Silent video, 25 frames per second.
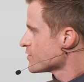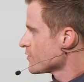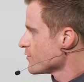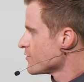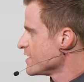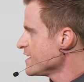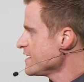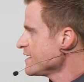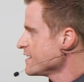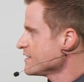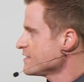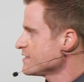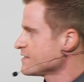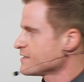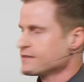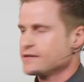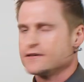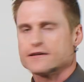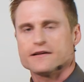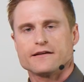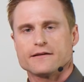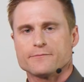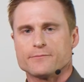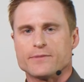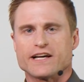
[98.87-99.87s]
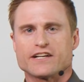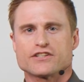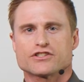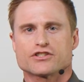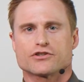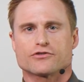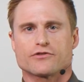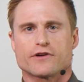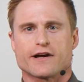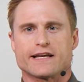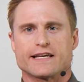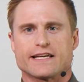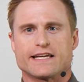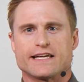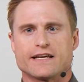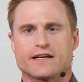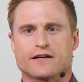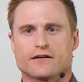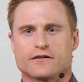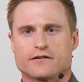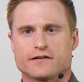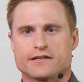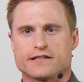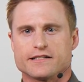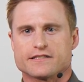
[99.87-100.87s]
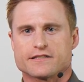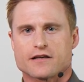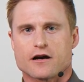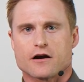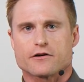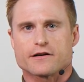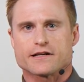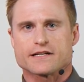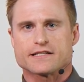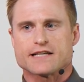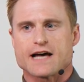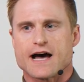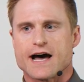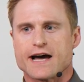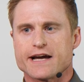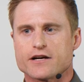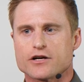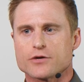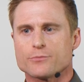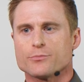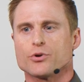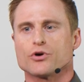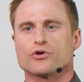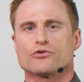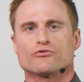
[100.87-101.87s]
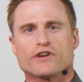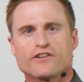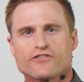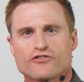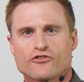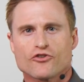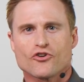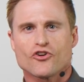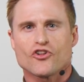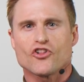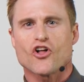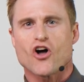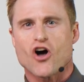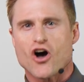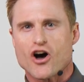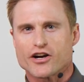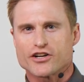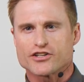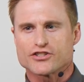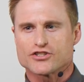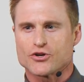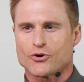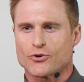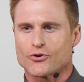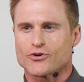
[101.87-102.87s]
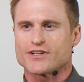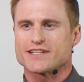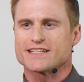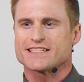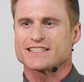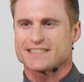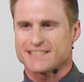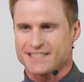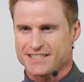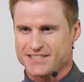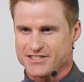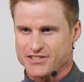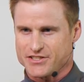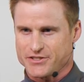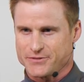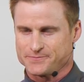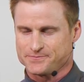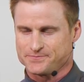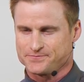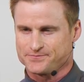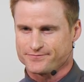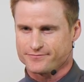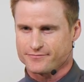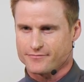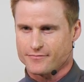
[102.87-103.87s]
So this picture right here is our entire peripheral auditory system.